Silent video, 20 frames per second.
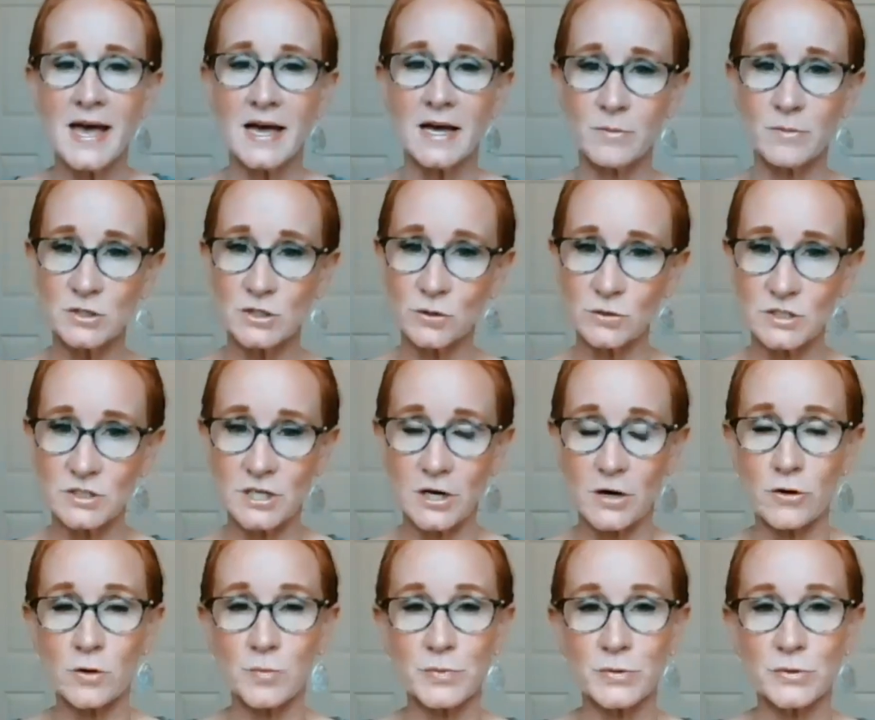I'm a
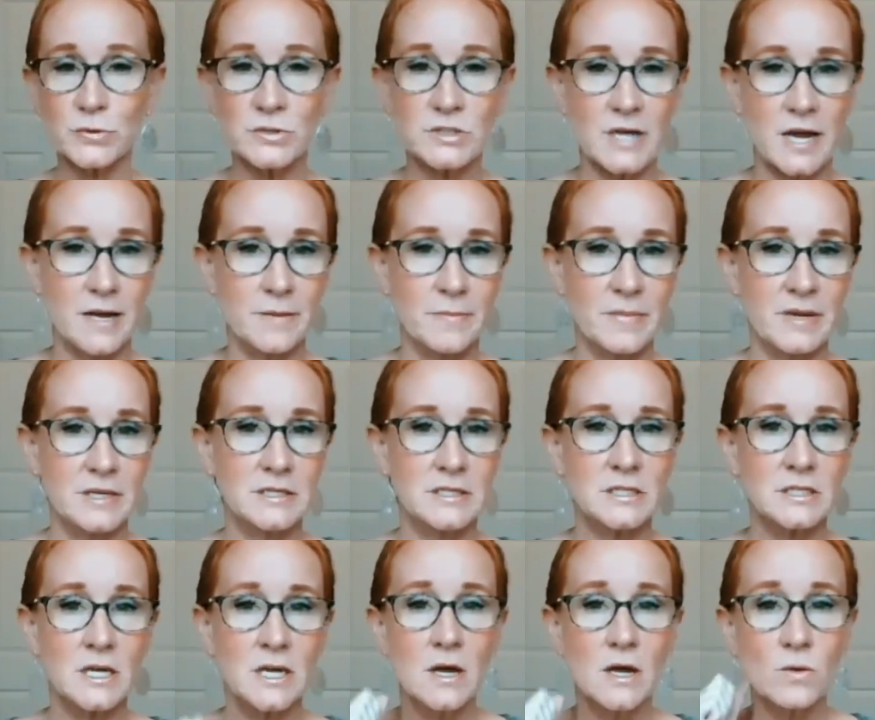doTERRA Blue
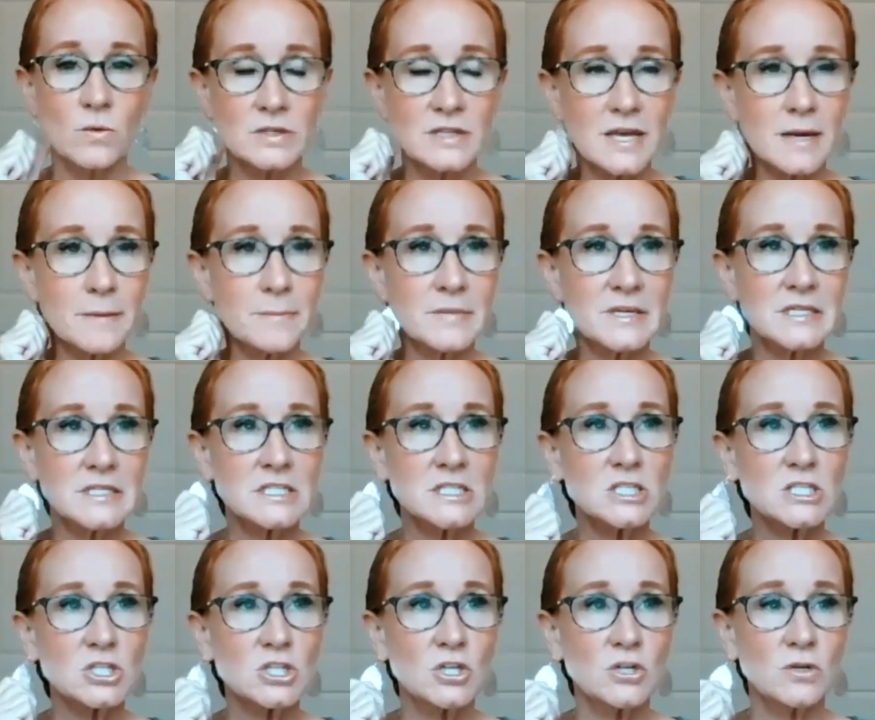Diamond what that
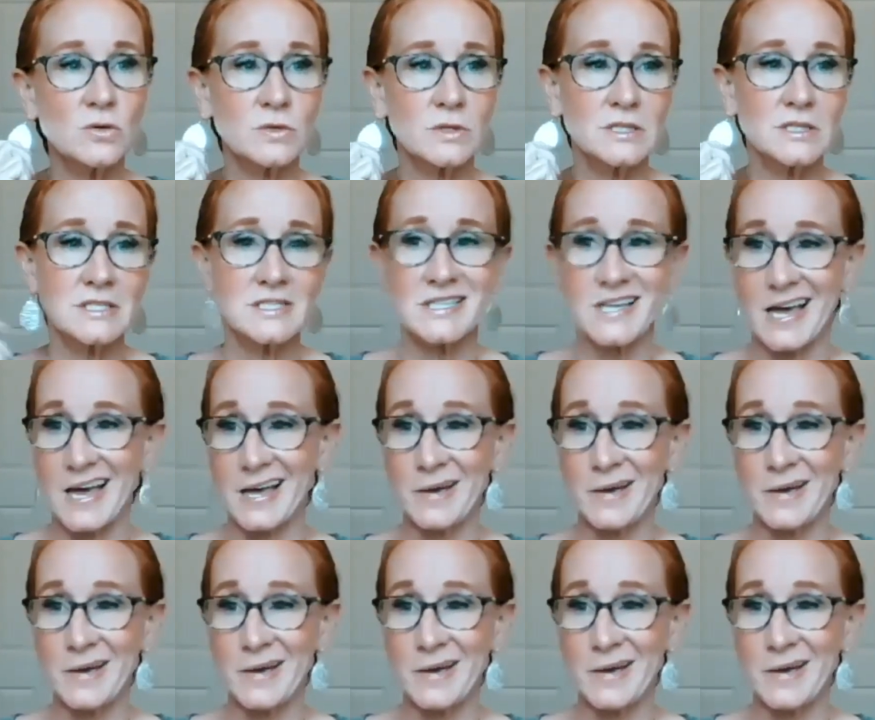means to you is